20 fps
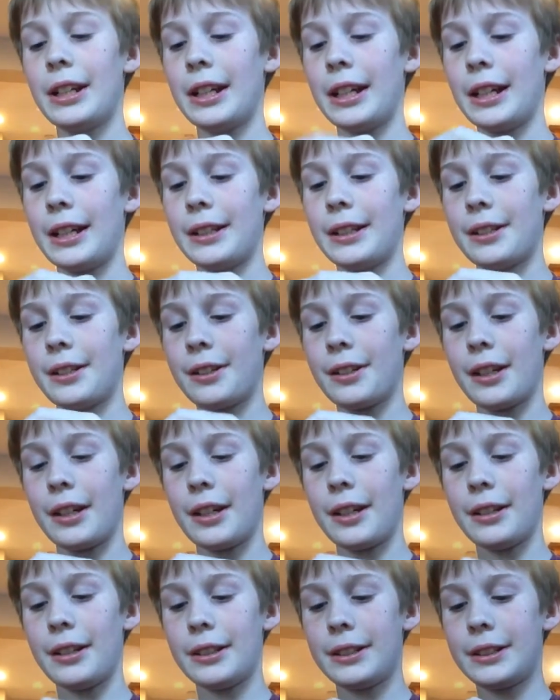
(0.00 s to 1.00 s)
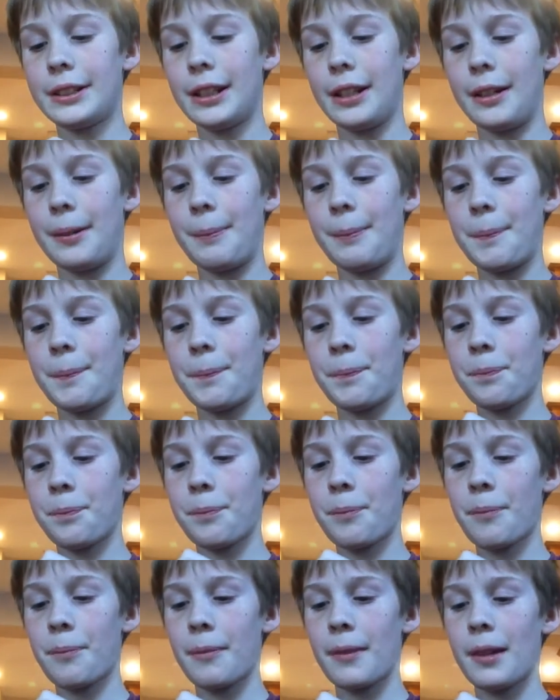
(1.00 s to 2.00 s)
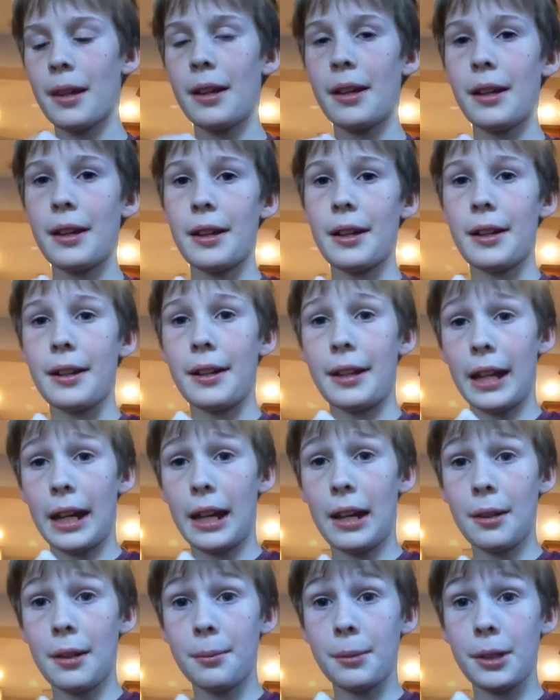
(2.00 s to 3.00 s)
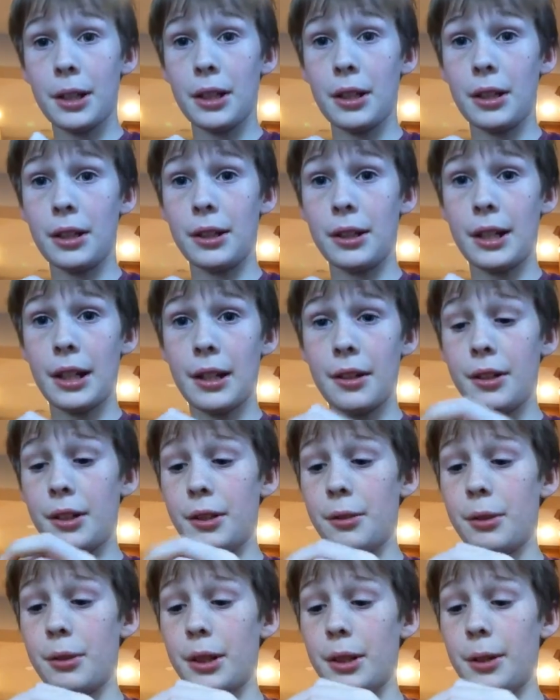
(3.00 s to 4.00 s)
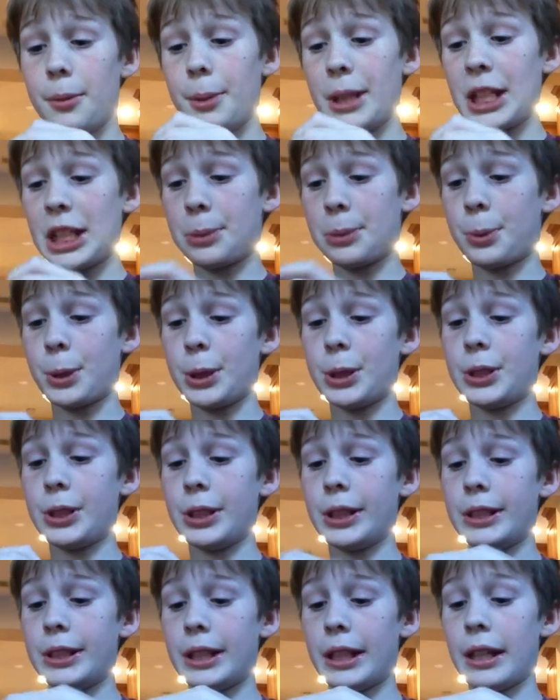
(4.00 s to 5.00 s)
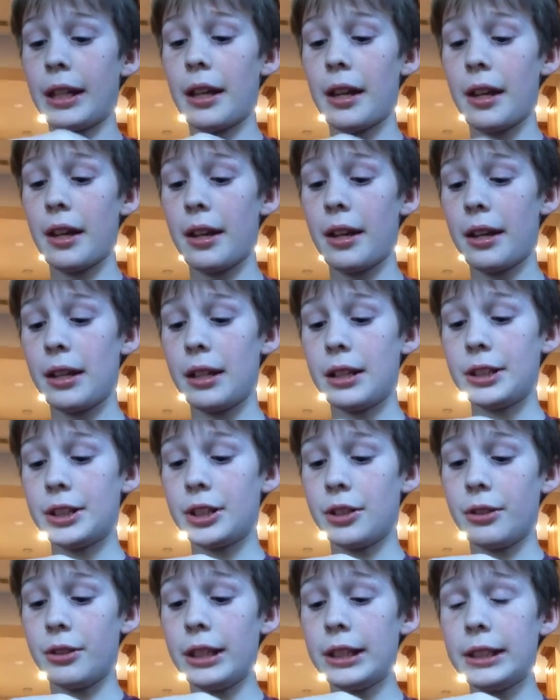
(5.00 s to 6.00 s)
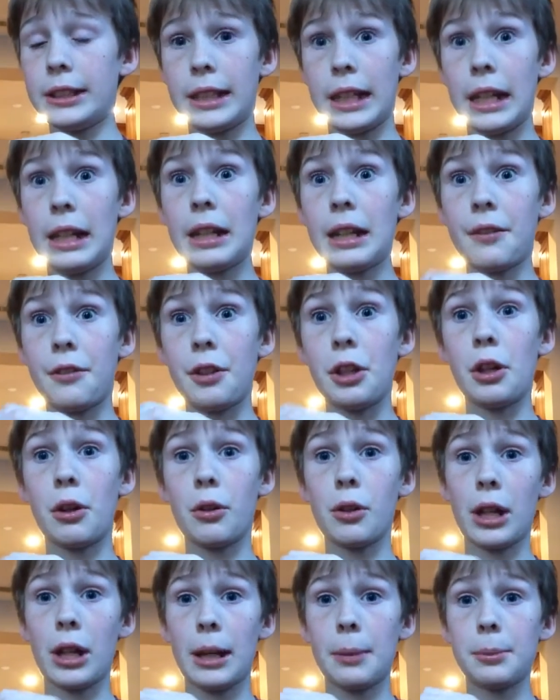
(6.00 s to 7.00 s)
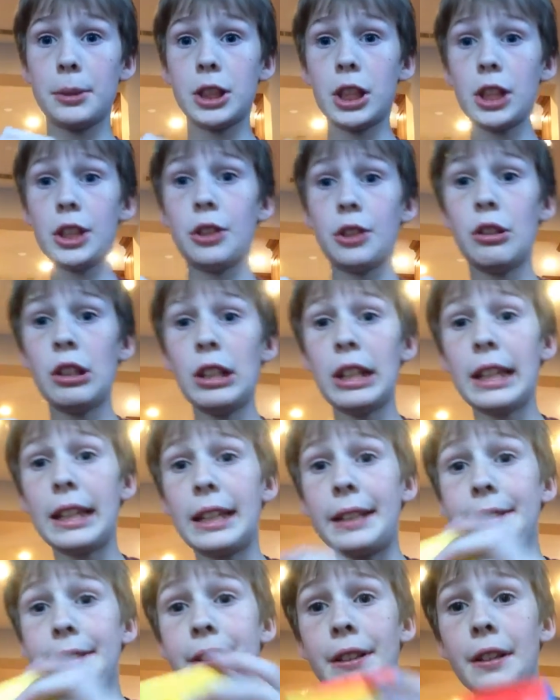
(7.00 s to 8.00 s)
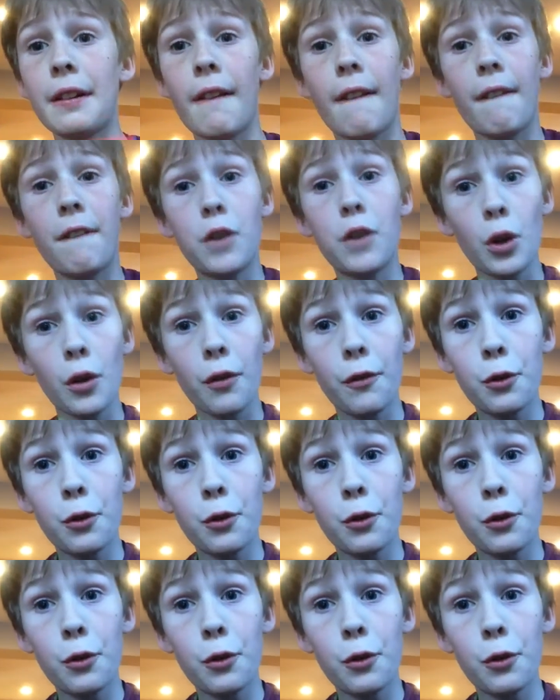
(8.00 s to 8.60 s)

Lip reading: And okay, so now I'm going to tell you one of the biggest pros of this thing. So this thing, if you go on Amazon, you can get this for